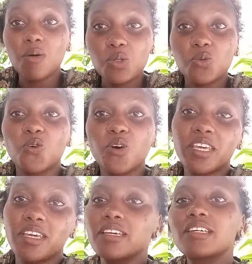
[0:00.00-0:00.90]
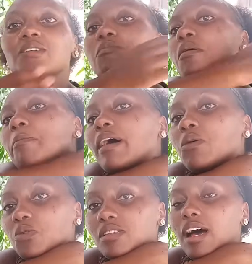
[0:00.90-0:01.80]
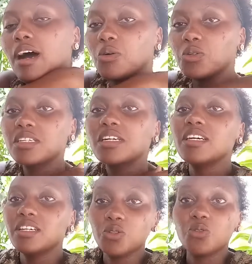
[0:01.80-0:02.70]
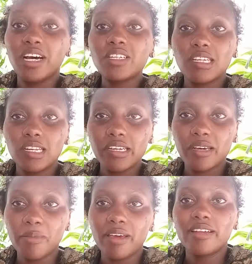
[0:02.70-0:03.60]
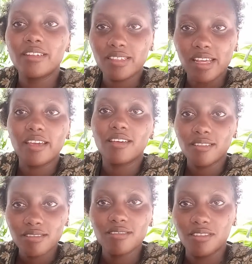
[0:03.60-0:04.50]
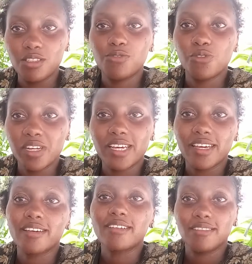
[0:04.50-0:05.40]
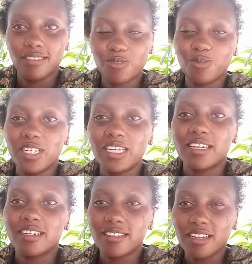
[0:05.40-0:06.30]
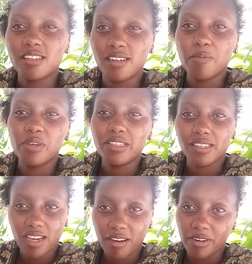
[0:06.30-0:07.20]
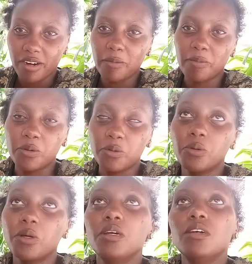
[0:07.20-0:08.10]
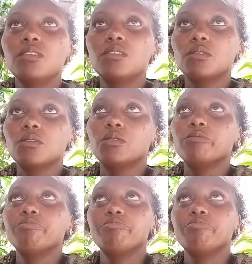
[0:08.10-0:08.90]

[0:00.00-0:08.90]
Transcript: was walking because my back was out you would actually hear men saying jifunike jifunike that that means cover up you know so